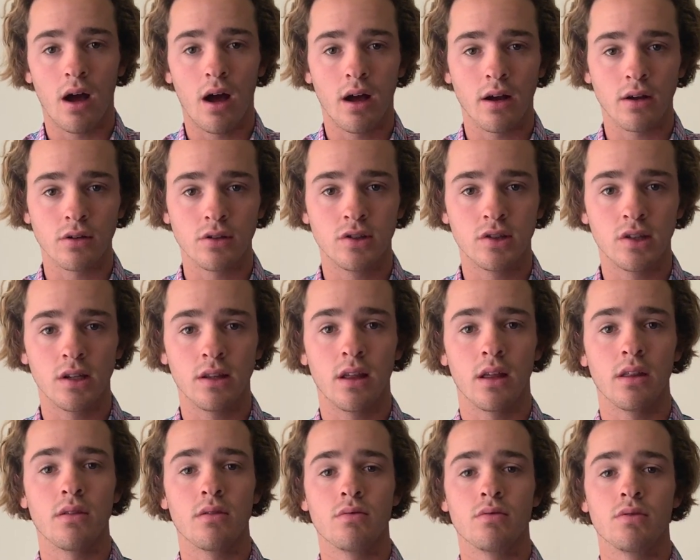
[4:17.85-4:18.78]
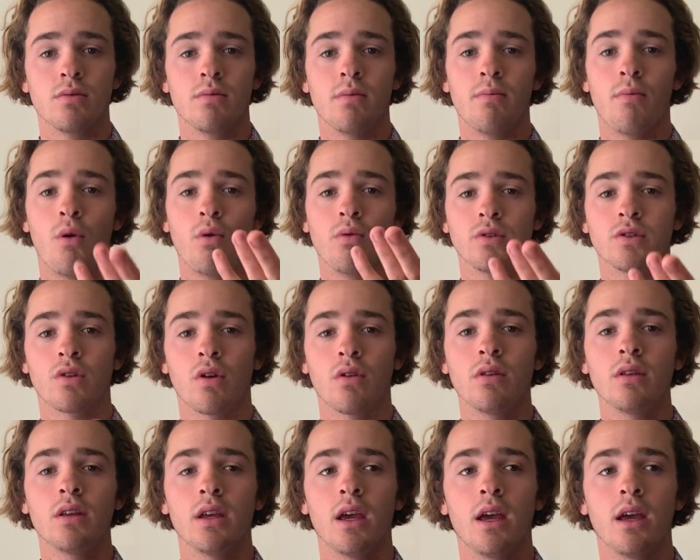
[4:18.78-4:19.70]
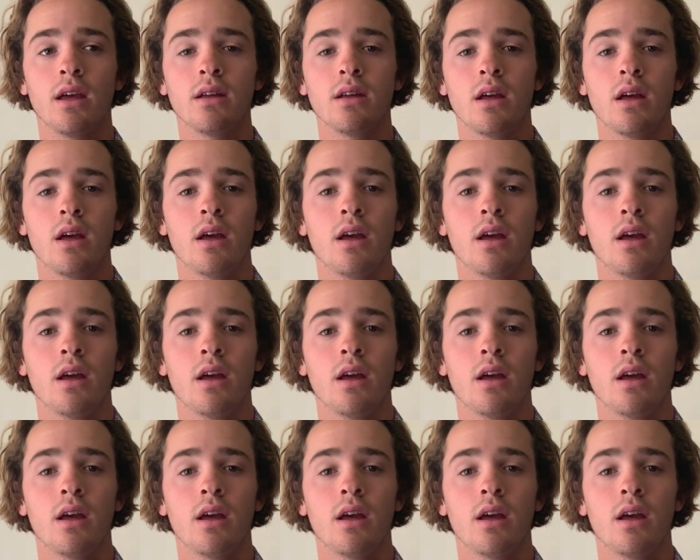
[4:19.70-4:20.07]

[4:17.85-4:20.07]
I could see that the ball was thrown in the air,